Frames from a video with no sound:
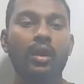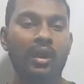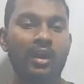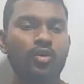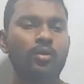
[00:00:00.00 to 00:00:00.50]

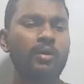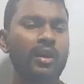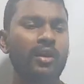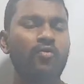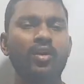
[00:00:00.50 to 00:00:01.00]

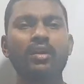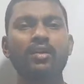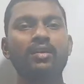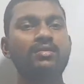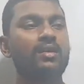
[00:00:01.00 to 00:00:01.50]
electromagnetic field
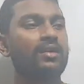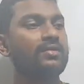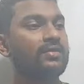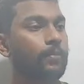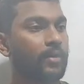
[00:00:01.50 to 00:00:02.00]
theory is not a
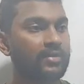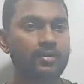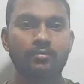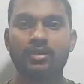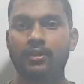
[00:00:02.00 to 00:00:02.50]
separate
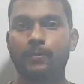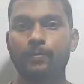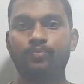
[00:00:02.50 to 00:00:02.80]
subject.